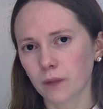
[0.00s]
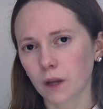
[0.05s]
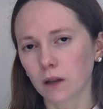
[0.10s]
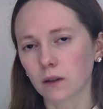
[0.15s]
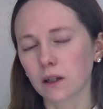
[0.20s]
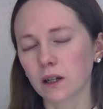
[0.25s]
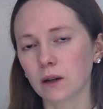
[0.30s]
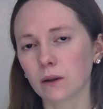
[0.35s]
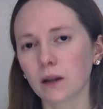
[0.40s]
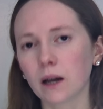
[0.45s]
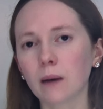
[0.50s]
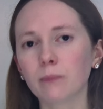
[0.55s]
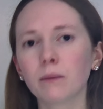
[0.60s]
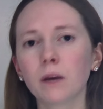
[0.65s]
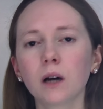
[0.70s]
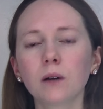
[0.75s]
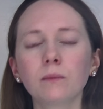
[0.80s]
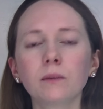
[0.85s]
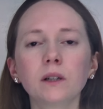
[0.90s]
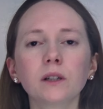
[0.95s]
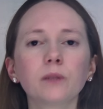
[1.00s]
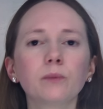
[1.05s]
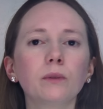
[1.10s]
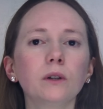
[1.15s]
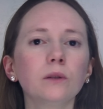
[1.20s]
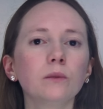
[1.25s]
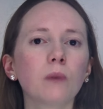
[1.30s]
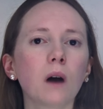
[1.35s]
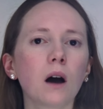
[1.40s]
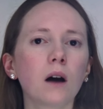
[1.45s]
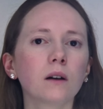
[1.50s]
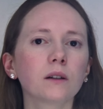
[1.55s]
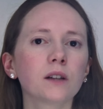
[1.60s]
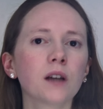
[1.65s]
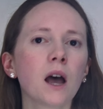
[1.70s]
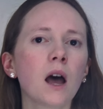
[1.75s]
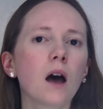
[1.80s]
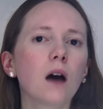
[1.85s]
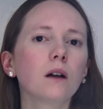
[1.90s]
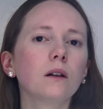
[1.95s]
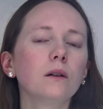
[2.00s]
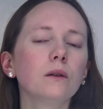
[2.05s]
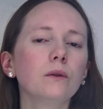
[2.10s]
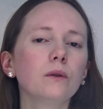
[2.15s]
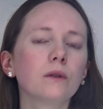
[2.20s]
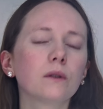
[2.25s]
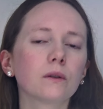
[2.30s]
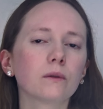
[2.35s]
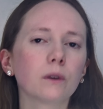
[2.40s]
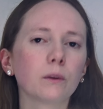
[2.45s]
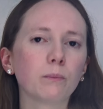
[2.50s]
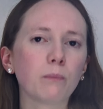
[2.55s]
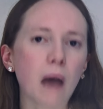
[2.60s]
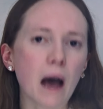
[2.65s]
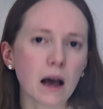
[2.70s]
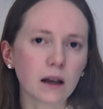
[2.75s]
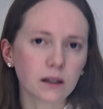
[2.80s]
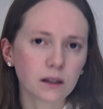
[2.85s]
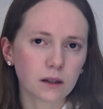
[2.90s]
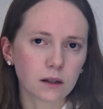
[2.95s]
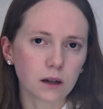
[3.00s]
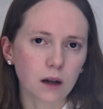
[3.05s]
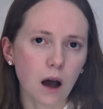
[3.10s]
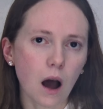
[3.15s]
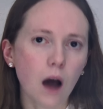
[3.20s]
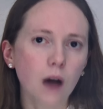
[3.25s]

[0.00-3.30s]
Until that moment, Blumhardt, a Lutheran pastor,